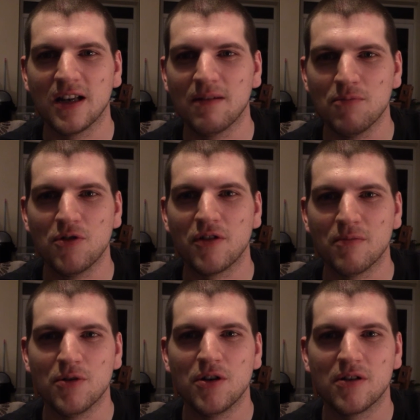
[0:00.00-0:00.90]
that more
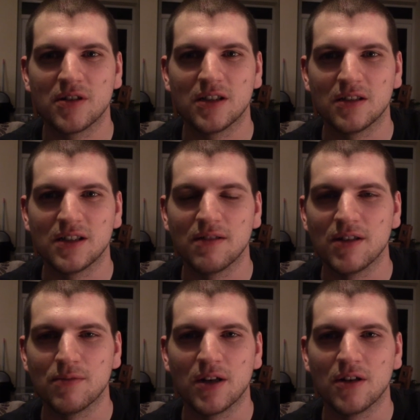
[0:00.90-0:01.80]
and more as the
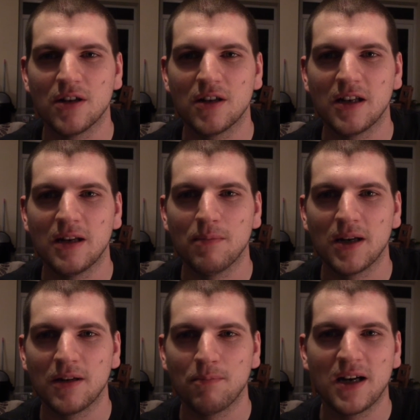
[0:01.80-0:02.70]
series went on. And then
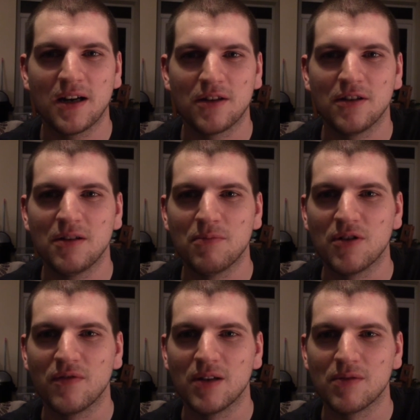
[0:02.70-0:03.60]
by the, by the third
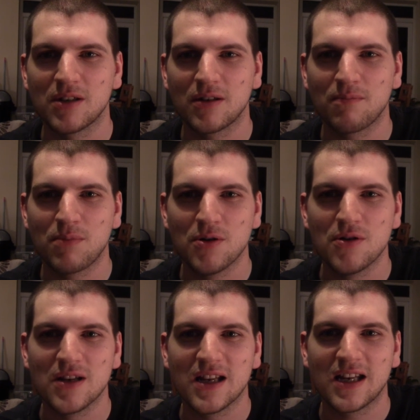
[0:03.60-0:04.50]
movie, it was
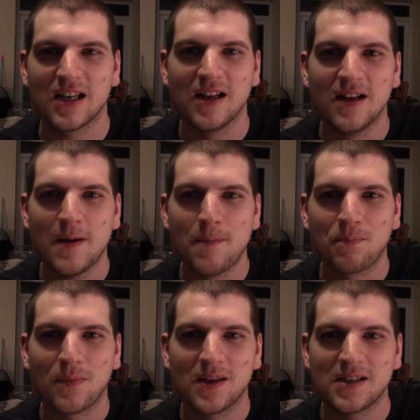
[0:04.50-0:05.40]
pure like
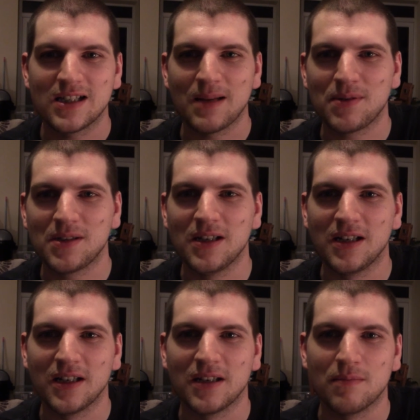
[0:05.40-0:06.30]

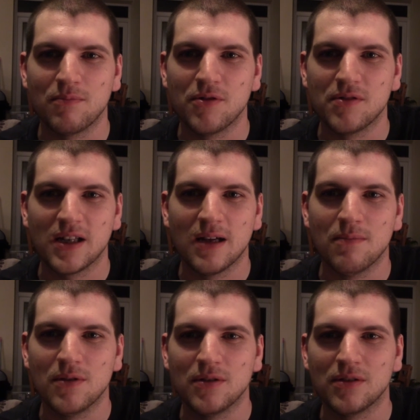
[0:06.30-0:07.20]
slapstick, and Bruce
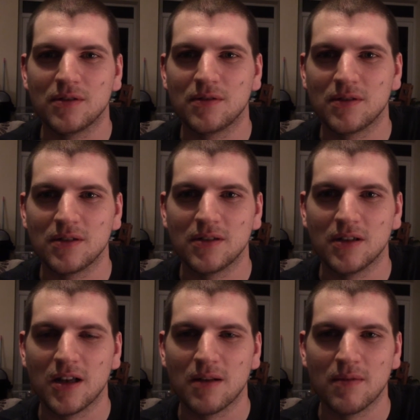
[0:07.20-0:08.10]
Campbell
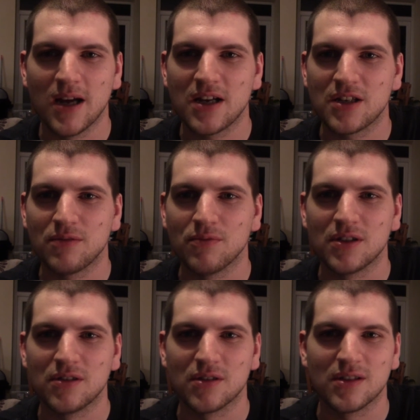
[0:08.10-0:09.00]
um, Ash
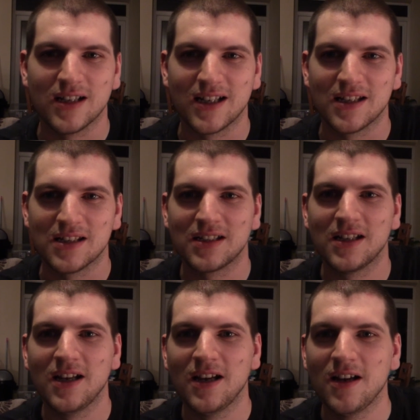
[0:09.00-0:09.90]
was just like this
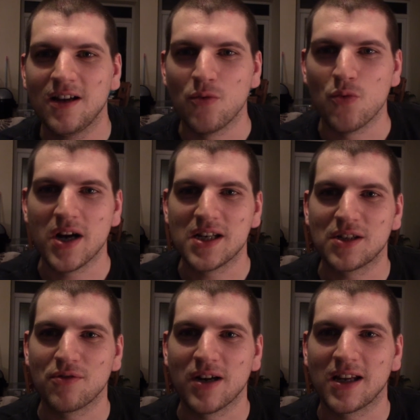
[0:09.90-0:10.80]

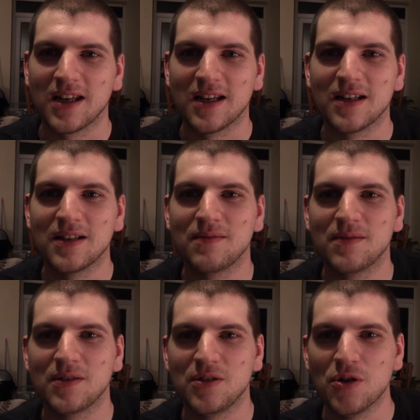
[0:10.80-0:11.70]
wisecracking,
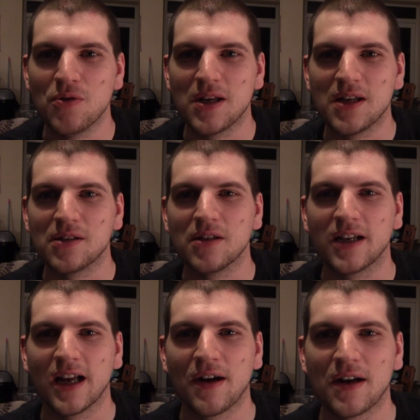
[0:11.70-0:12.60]
jokey sort
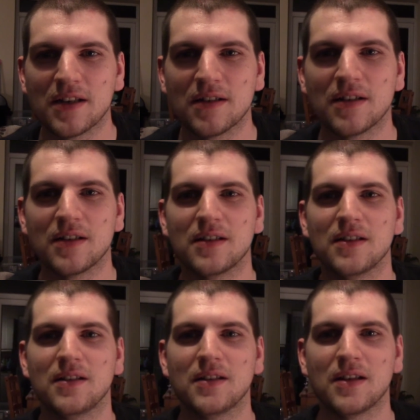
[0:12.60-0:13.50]
of character, and
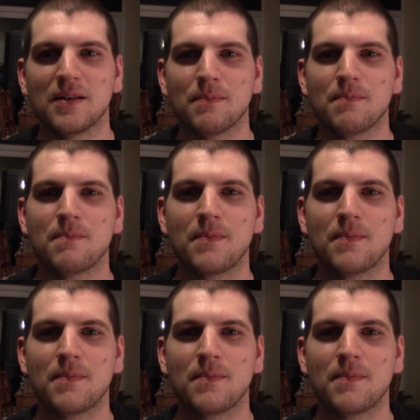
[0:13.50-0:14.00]
um,